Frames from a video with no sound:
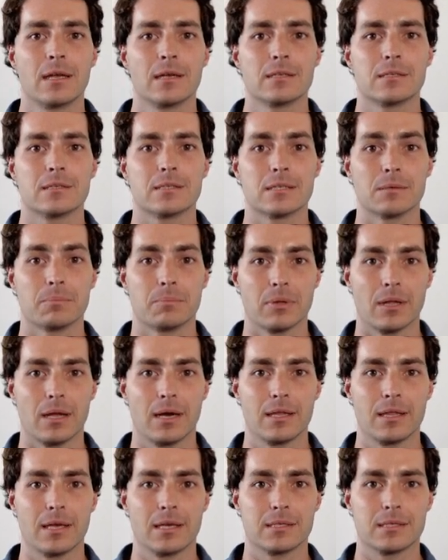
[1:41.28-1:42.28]

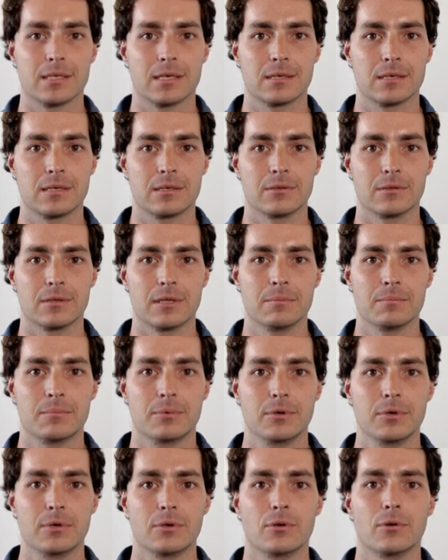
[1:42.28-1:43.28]
supply that technical
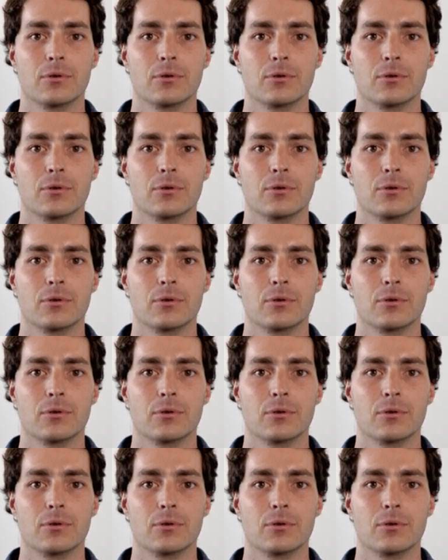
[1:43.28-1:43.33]
input